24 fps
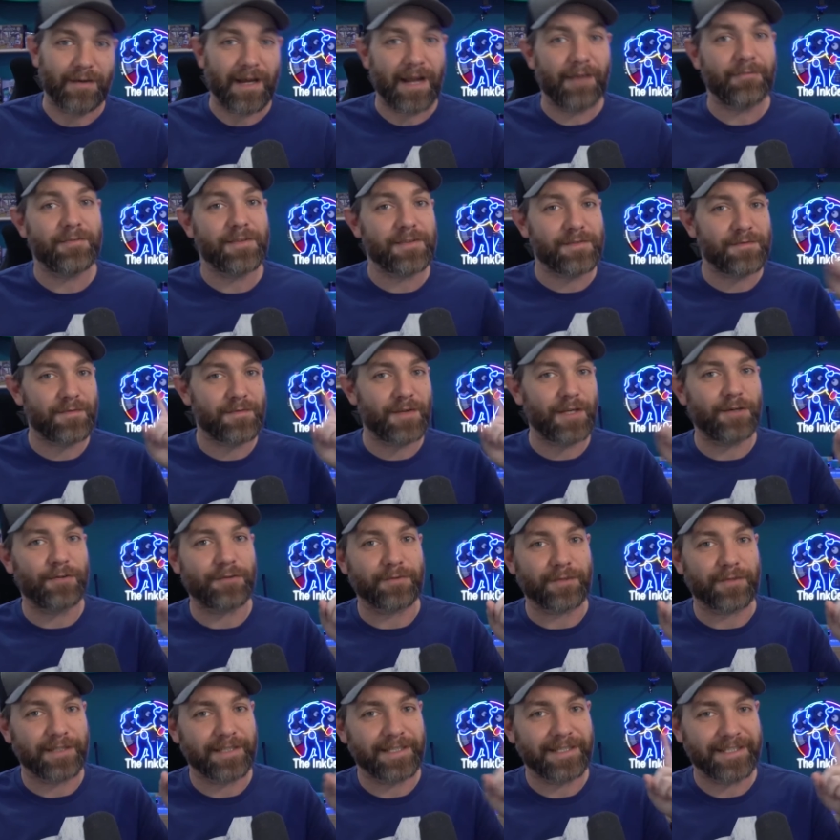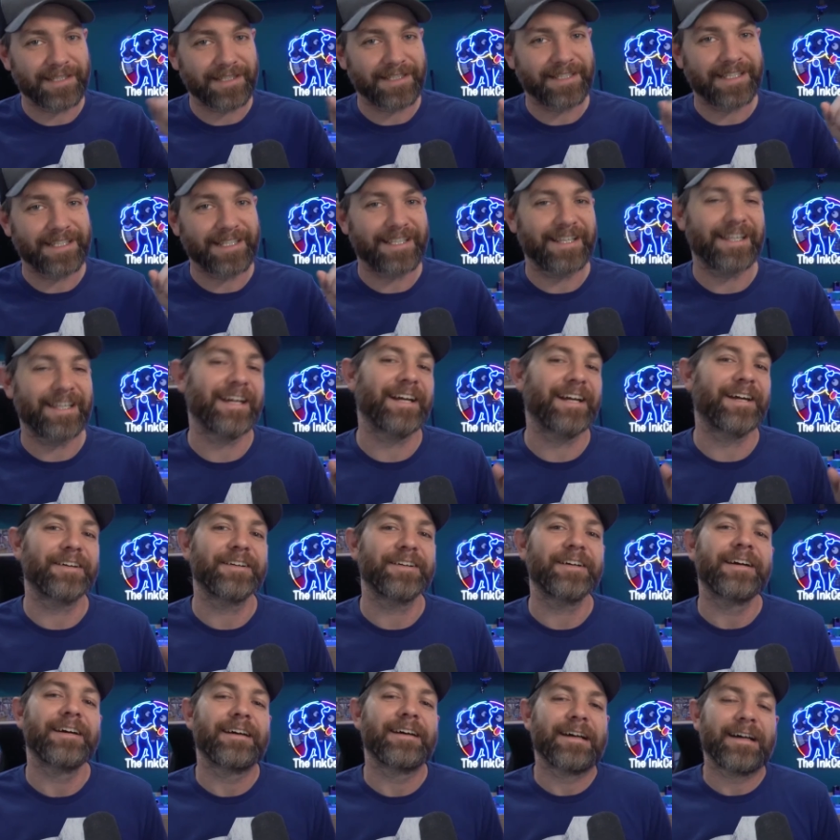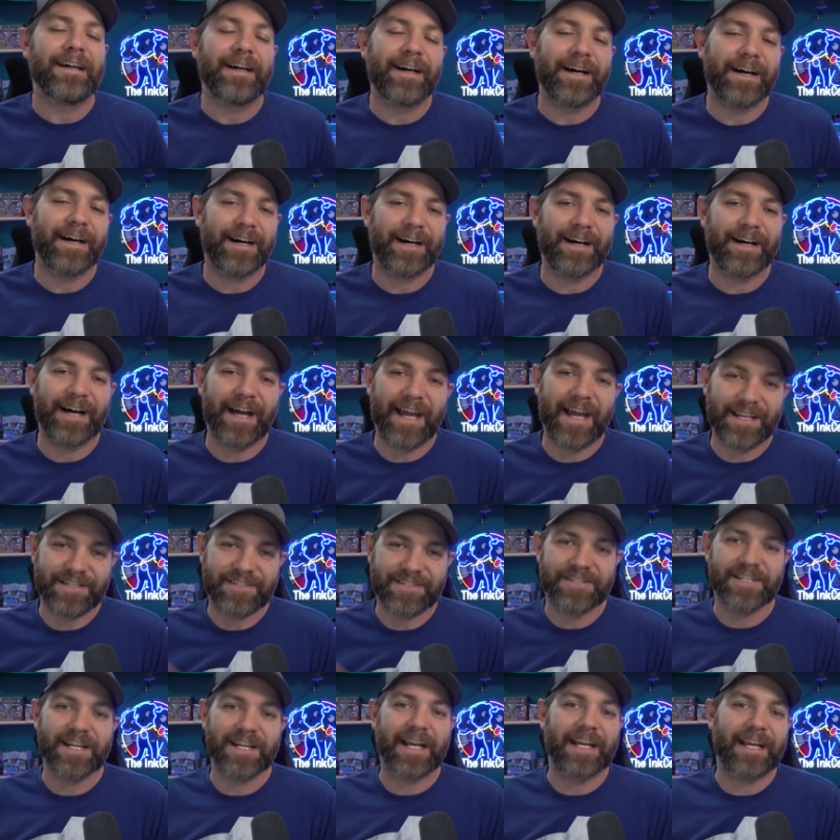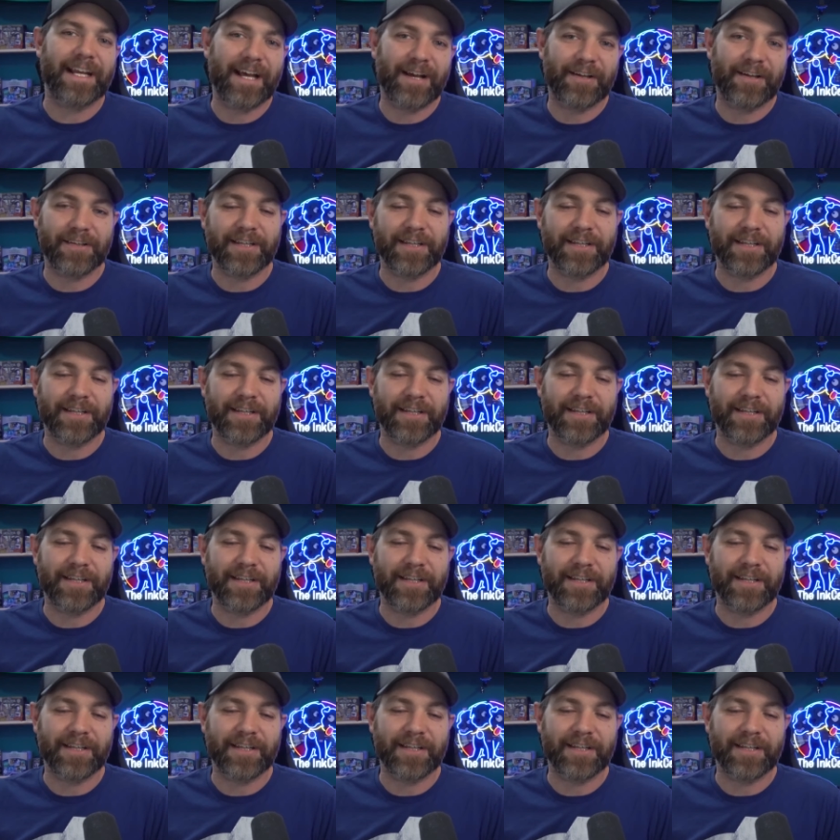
After this video, click the link there and check it out.